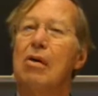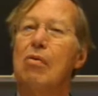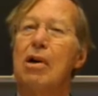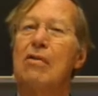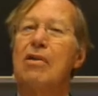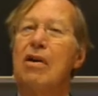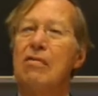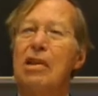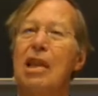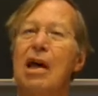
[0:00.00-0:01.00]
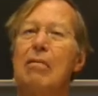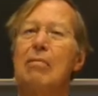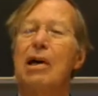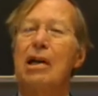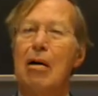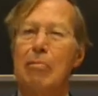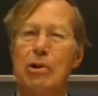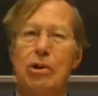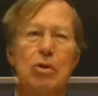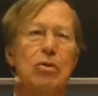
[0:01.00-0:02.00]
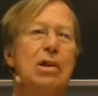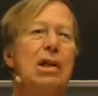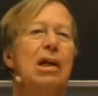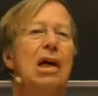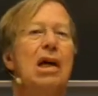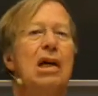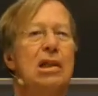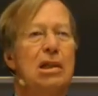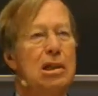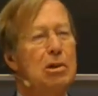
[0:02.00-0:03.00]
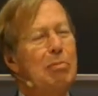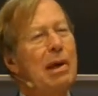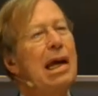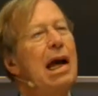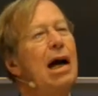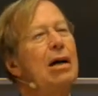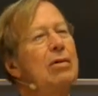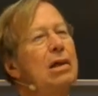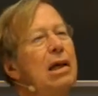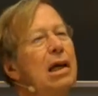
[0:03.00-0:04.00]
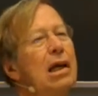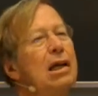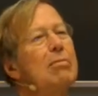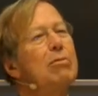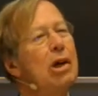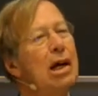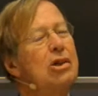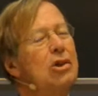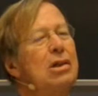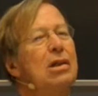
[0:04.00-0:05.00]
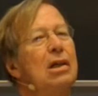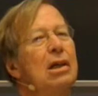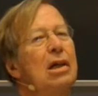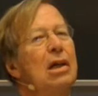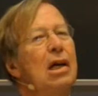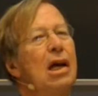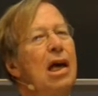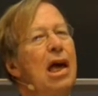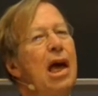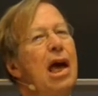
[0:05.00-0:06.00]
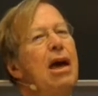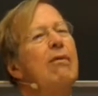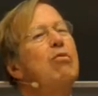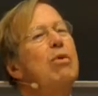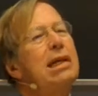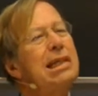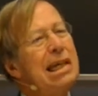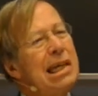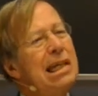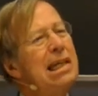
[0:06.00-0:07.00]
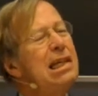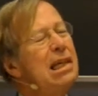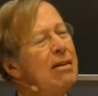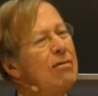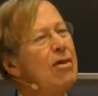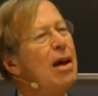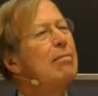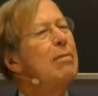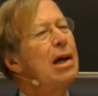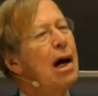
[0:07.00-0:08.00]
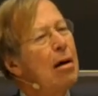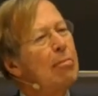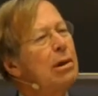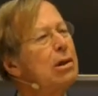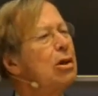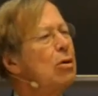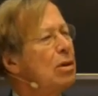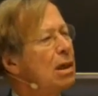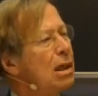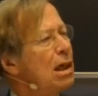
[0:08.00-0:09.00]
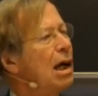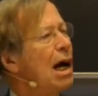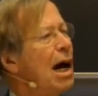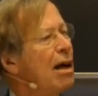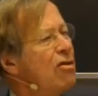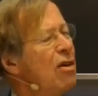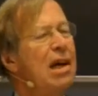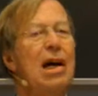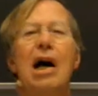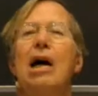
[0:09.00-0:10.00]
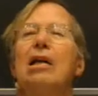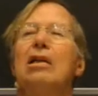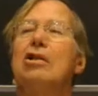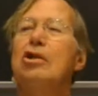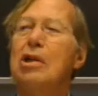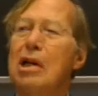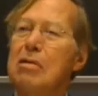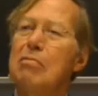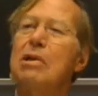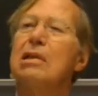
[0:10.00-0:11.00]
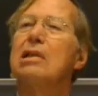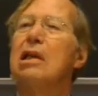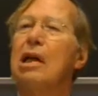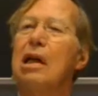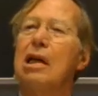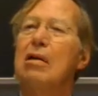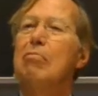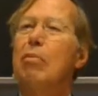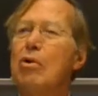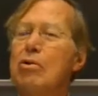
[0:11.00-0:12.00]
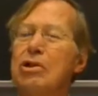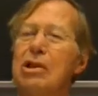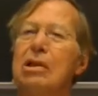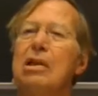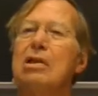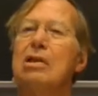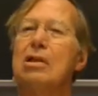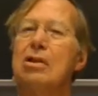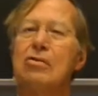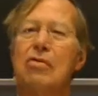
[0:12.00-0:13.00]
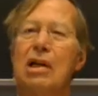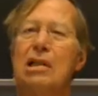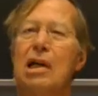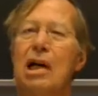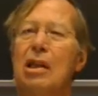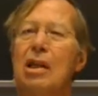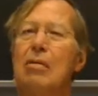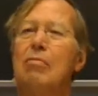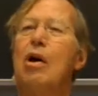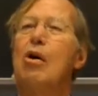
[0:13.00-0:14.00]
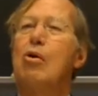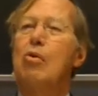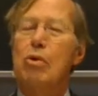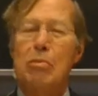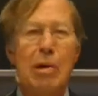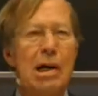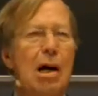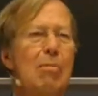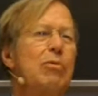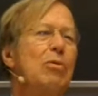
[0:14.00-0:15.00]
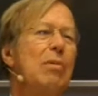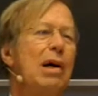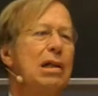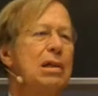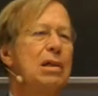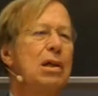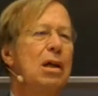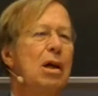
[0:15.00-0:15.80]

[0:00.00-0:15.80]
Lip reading: We have given them an opportunity to speak out in objection. If we didn't give them the opportunity, I think our legitimacy in imposing these constraints on them would be compromised.